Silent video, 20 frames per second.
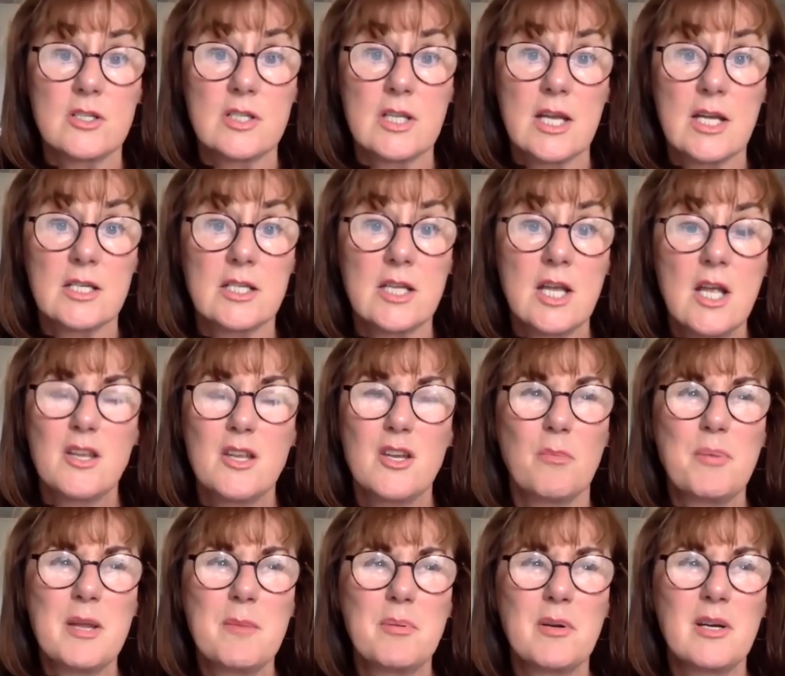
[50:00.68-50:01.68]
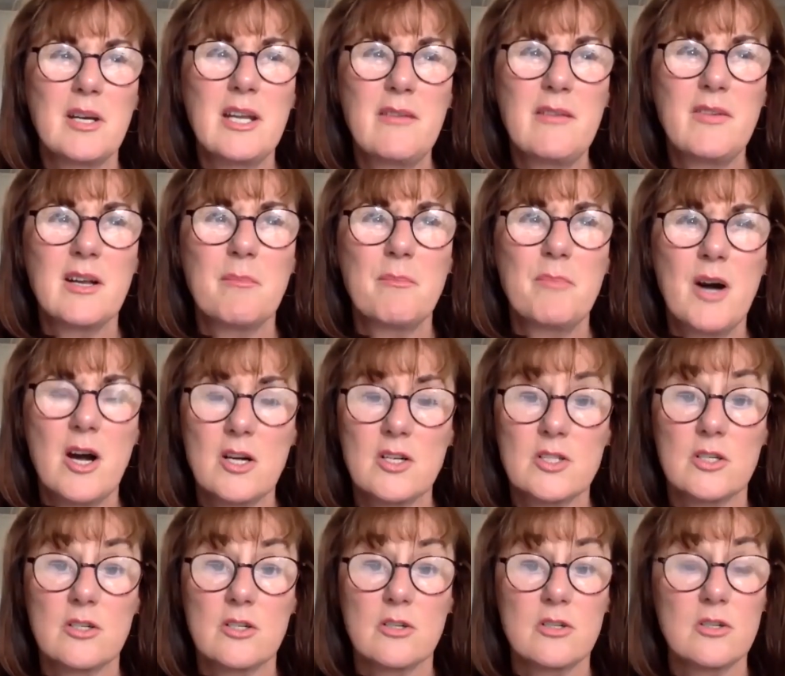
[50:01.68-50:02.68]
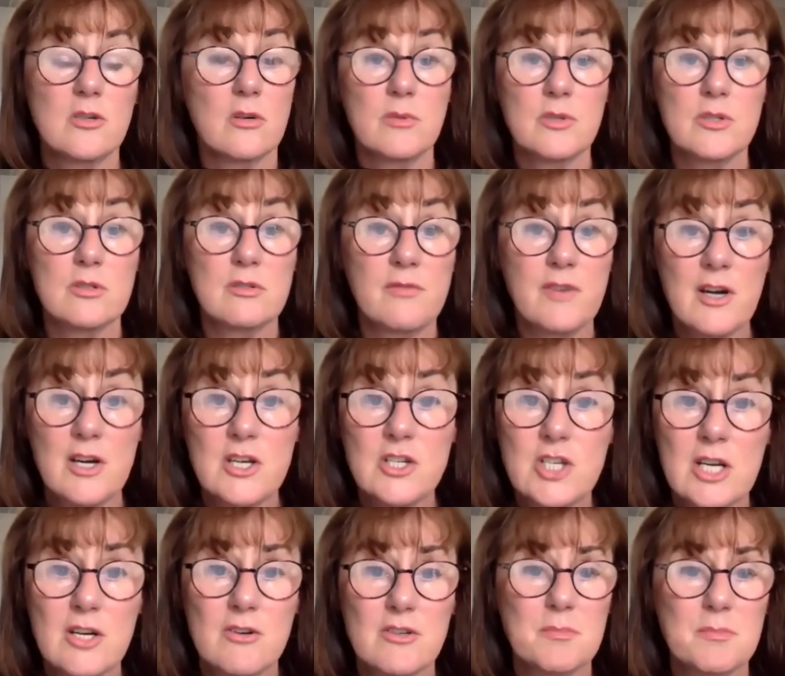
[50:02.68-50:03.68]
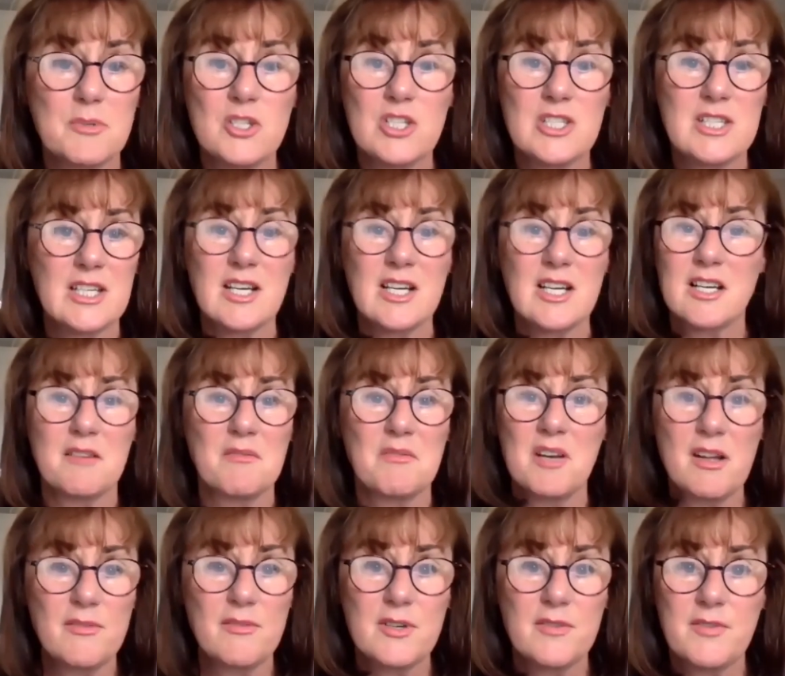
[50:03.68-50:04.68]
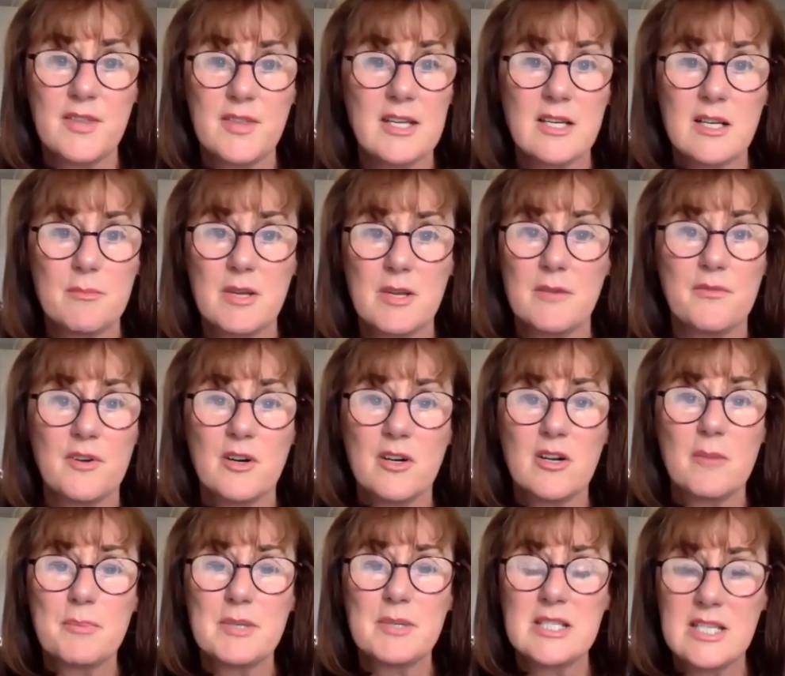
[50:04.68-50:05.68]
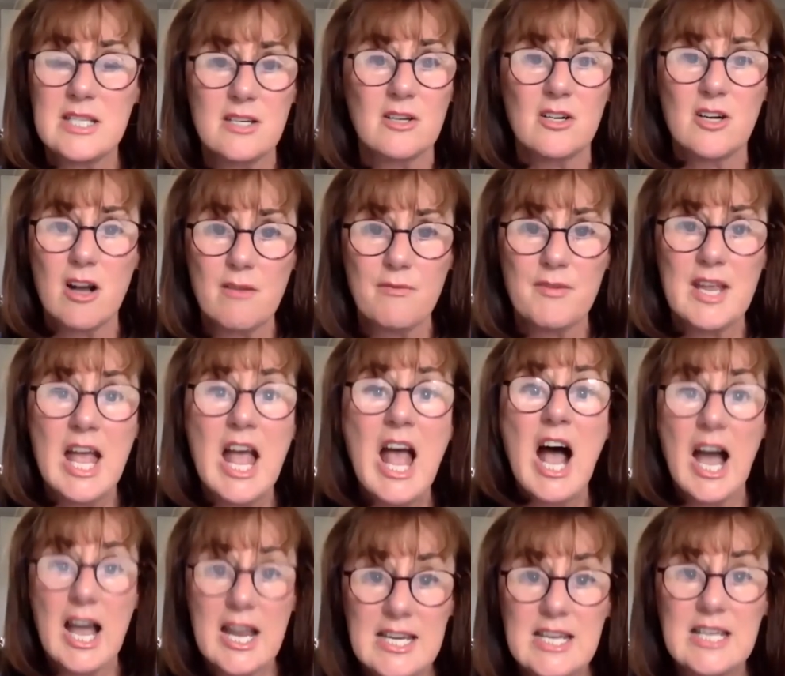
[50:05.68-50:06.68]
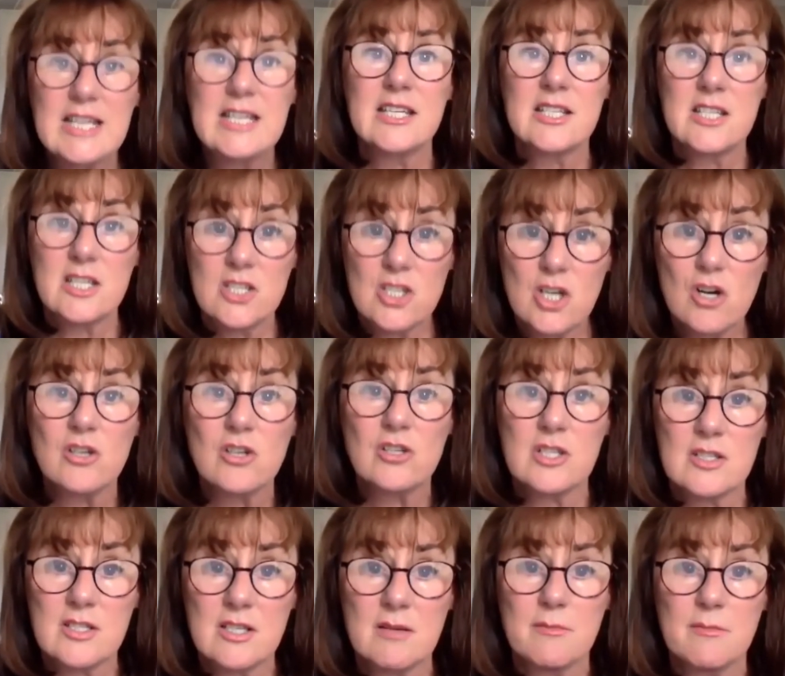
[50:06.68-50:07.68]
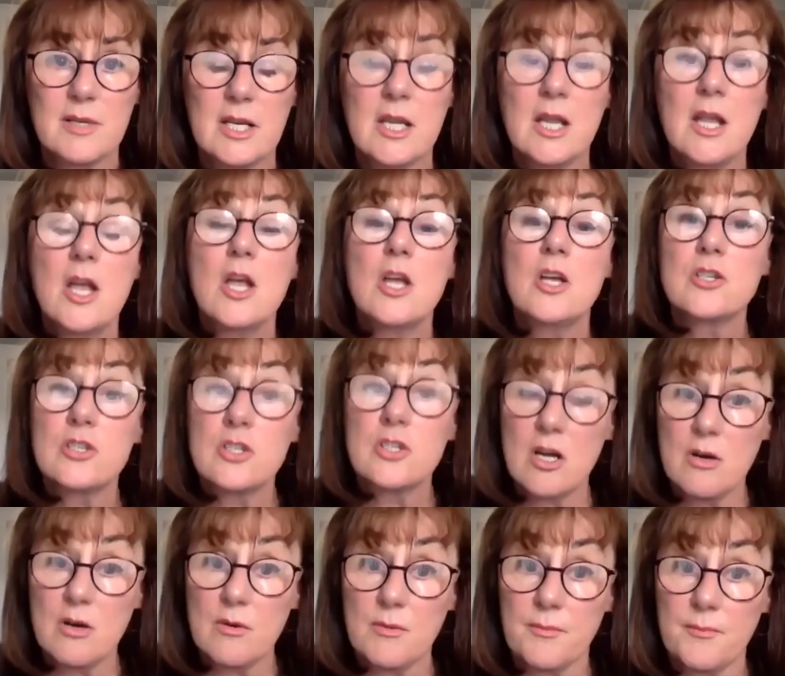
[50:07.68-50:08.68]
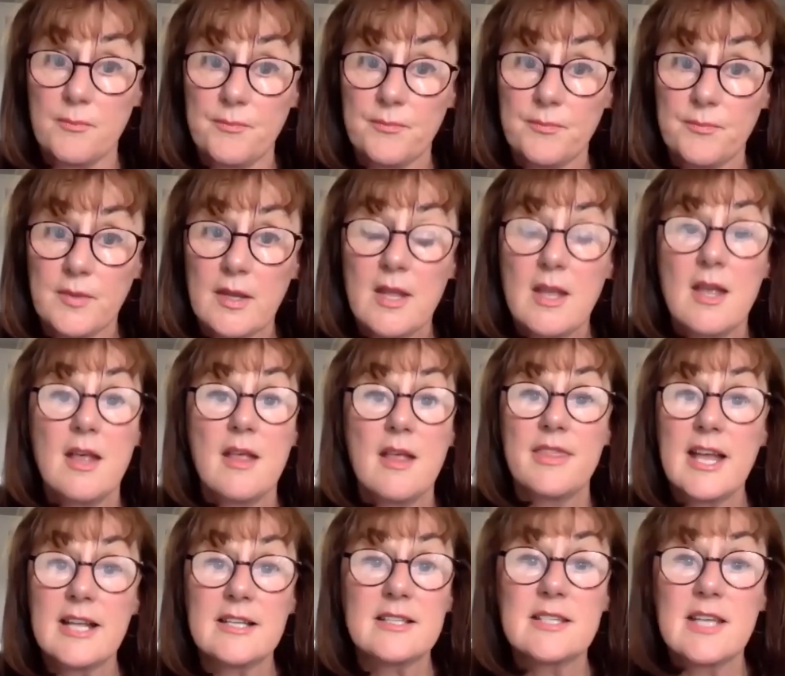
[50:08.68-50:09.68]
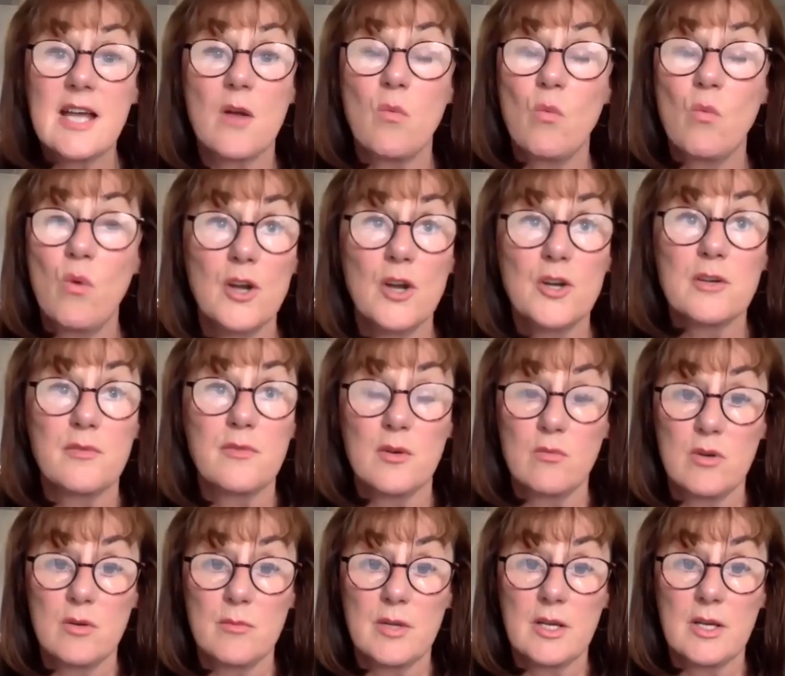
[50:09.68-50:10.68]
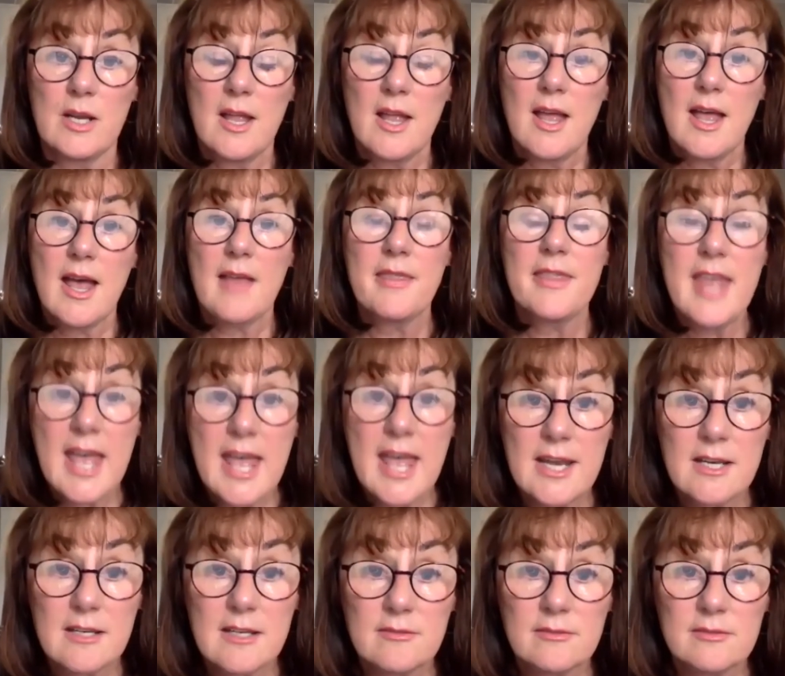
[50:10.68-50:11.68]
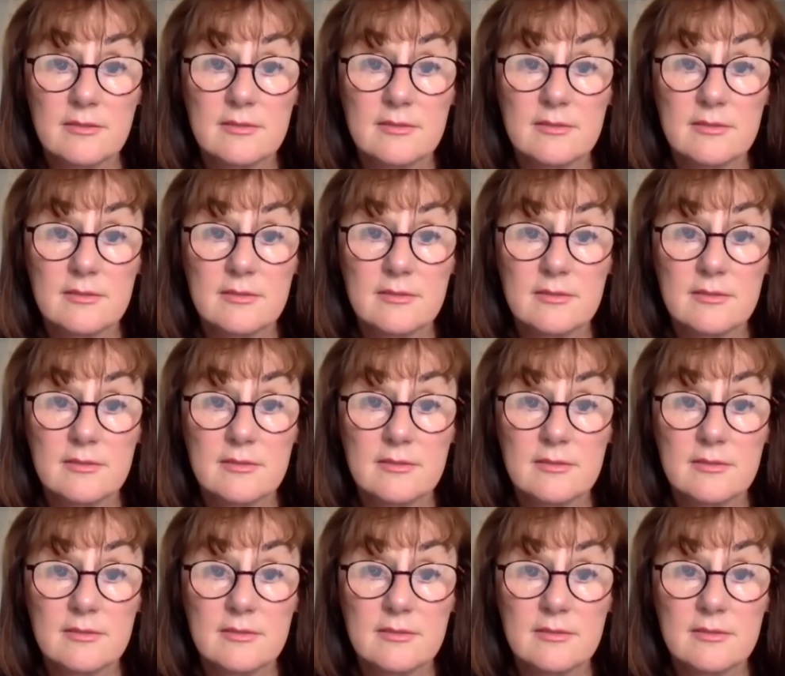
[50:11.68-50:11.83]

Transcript: said, you know, people leaving a box at her door, which is very generous, but she said, I'd have loved if they'd come in for a cup of tea or coffee. I needed to talk to somebody. So that's that wonderful woman. And then